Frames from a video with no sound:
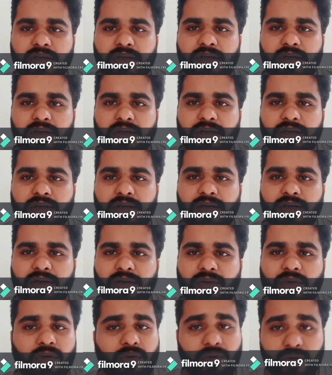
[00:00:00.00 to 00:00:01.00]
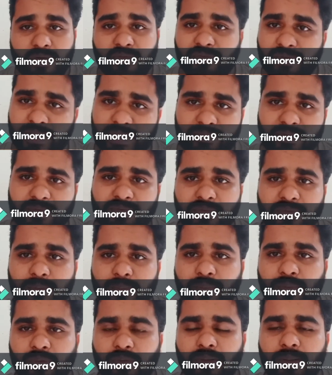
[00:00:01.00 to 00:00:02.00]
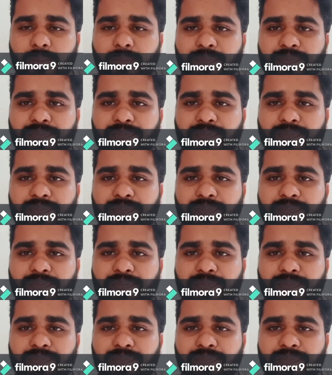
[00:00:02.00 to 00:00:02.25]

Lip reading: or even football,